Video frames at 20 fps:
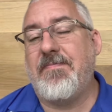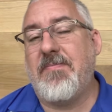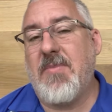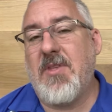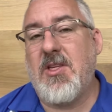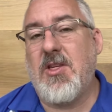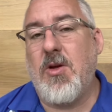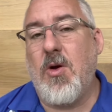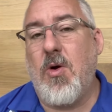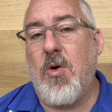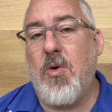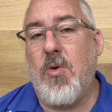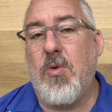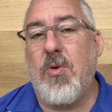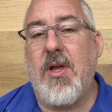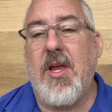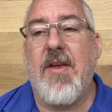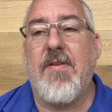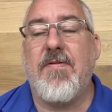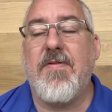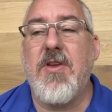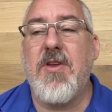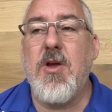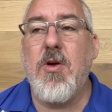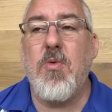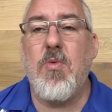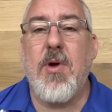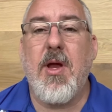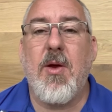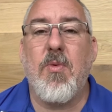So if you
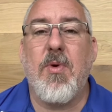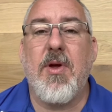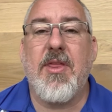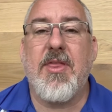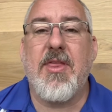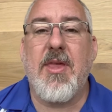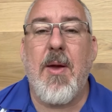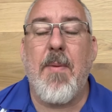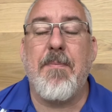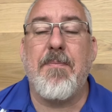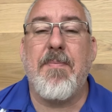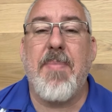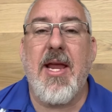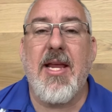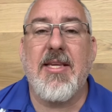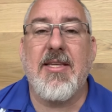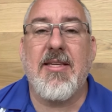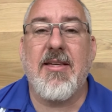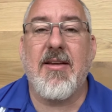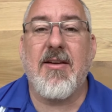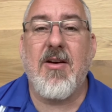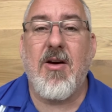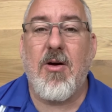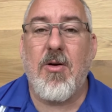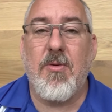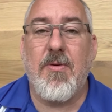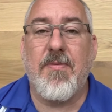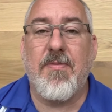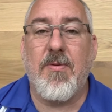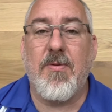went with a basic
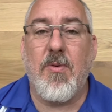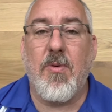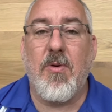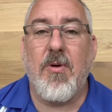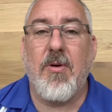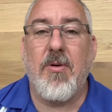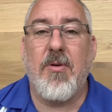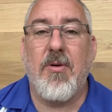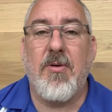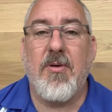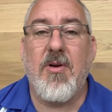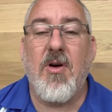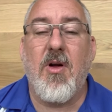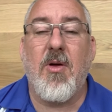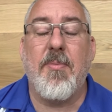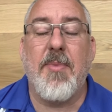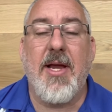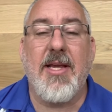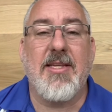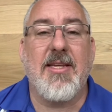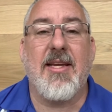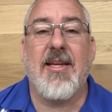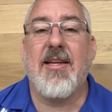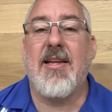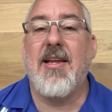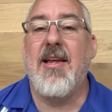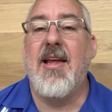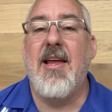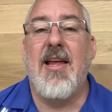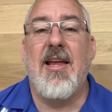hardwood floor, called
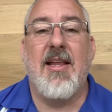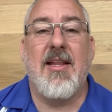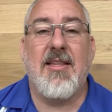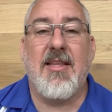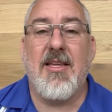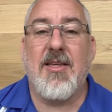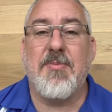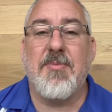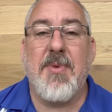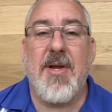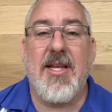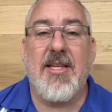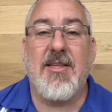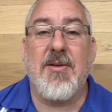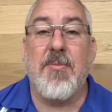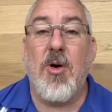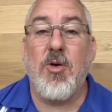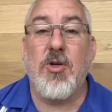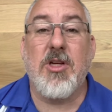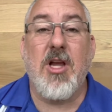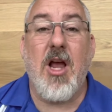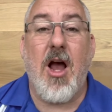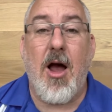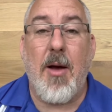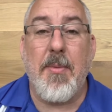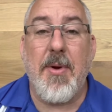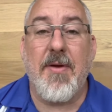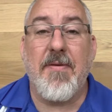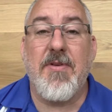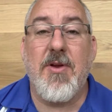basic, this means the most
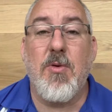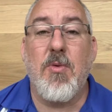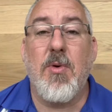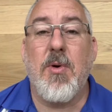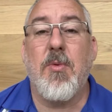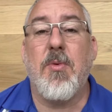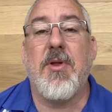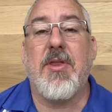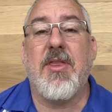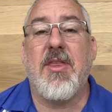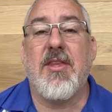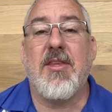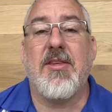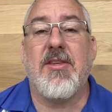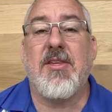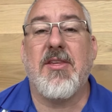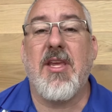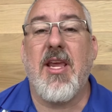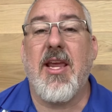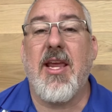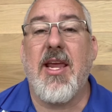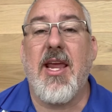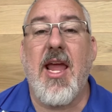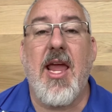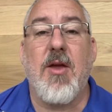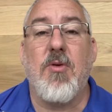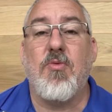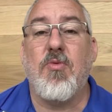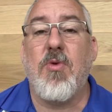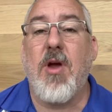common. If you went with, say,
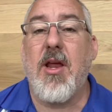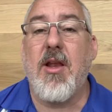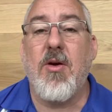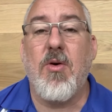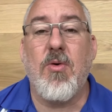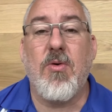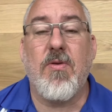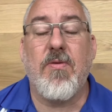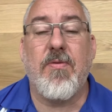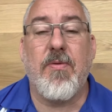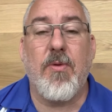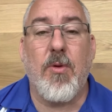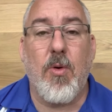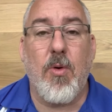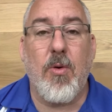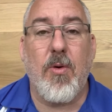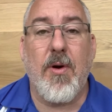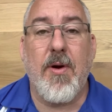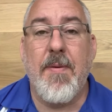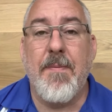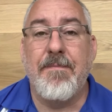a red oak floor,